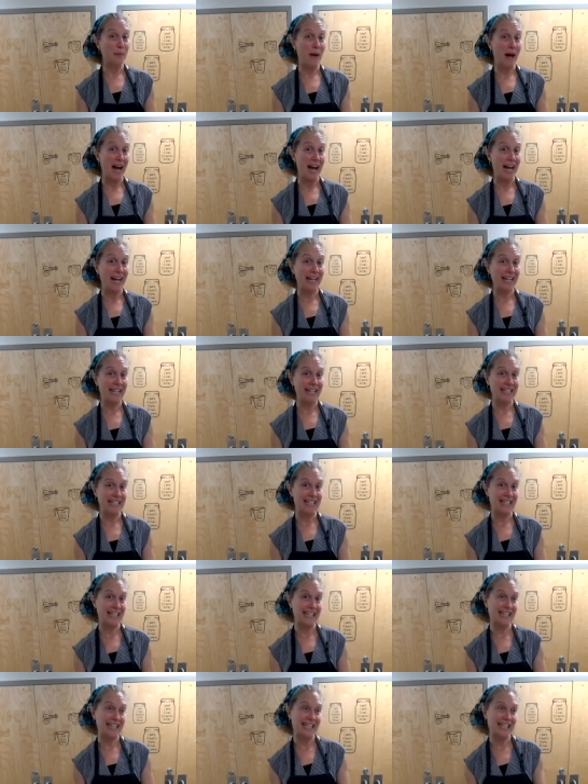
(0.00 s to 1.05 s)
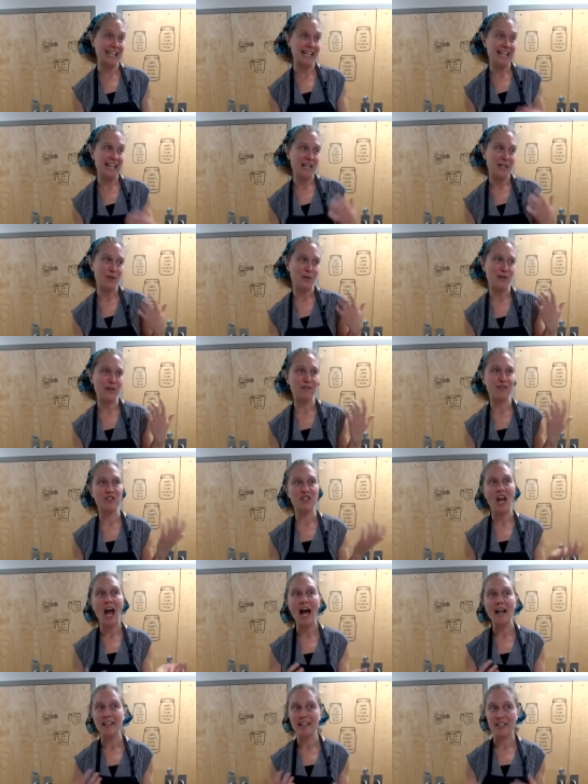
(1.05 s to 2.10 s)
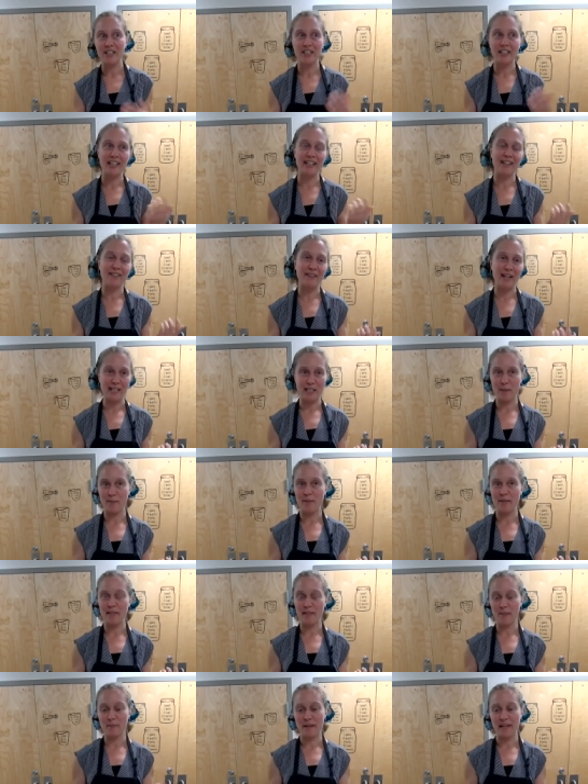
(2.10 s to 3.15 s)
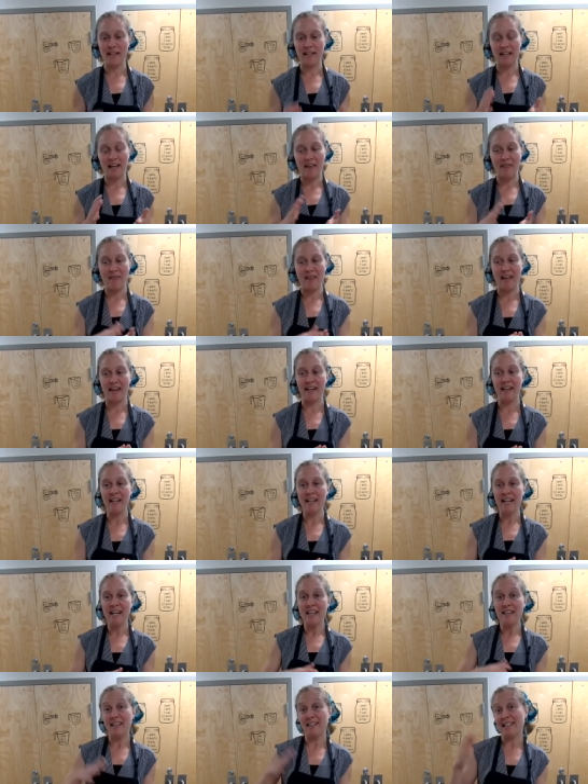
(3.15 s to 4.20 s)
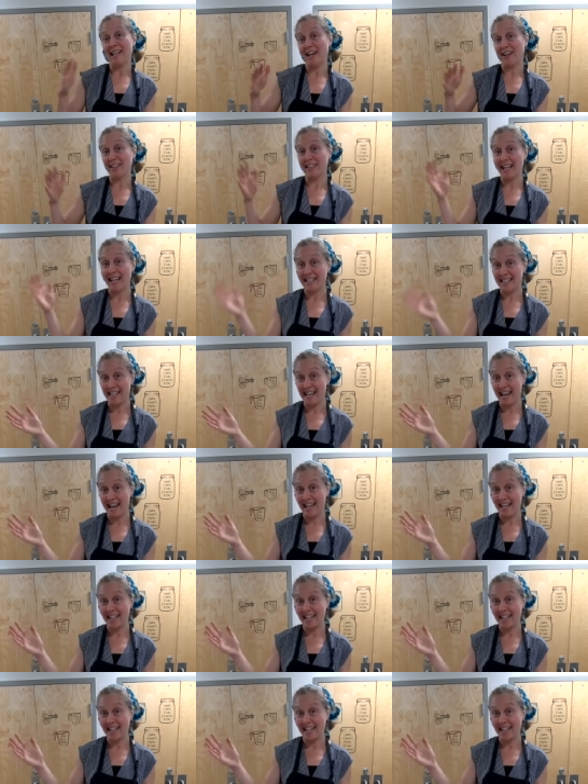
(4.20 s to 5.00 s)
pie as this sort of challenging recipe to make, and then the Tarte Tatin